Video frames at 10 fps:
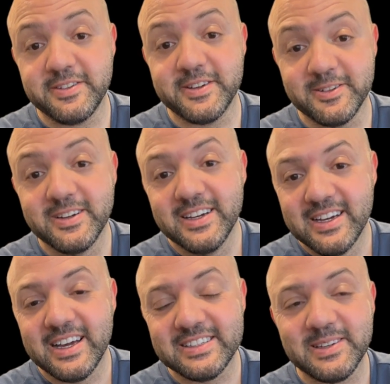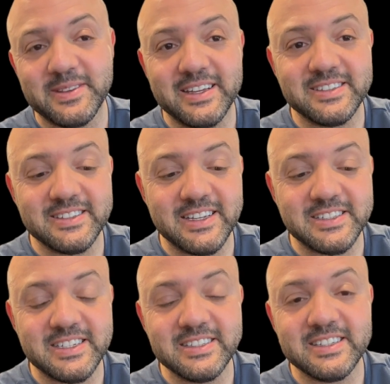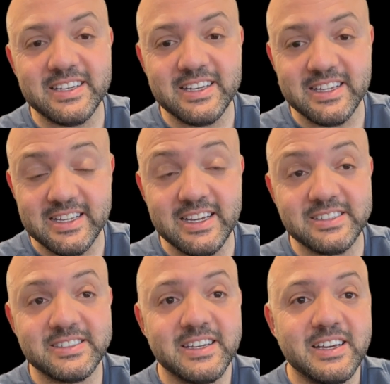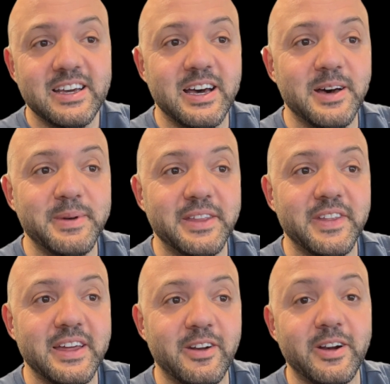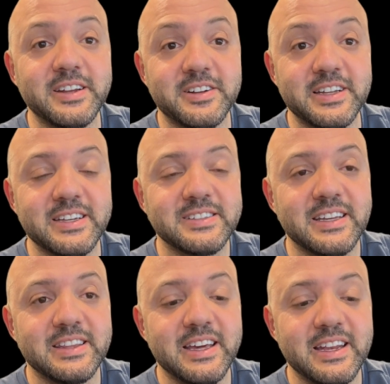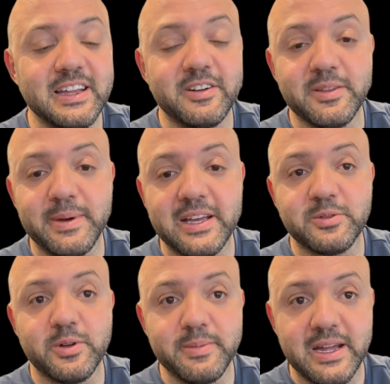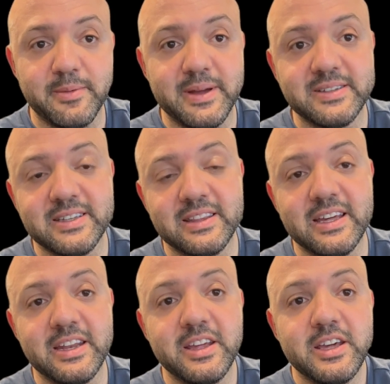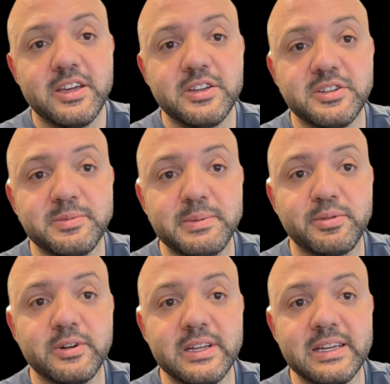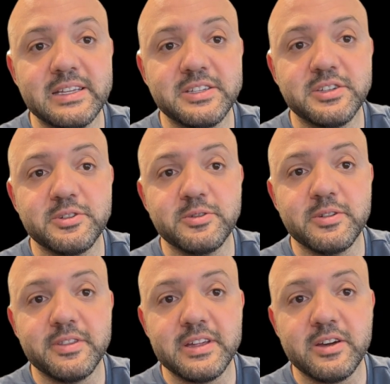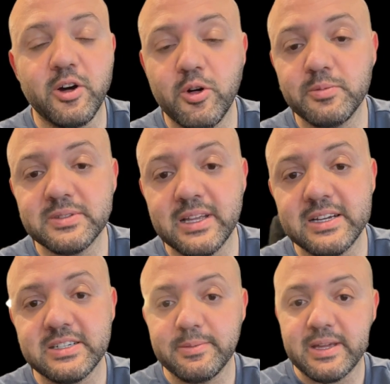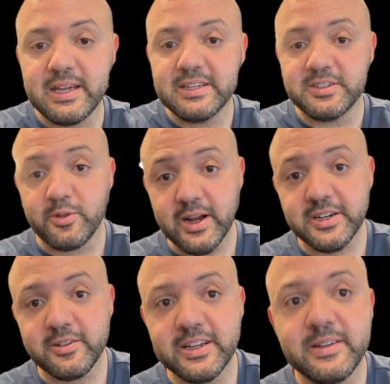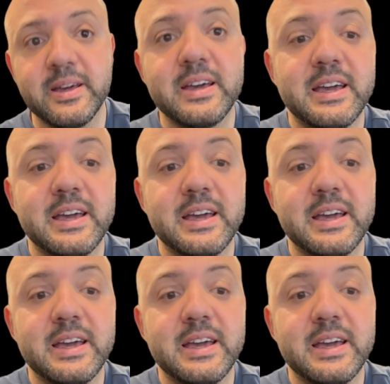if you accept the SSH keys, hit yes, um, and then, or enter yes, and then enter the password and make a base. And then you should be put into the home slash MKS directory.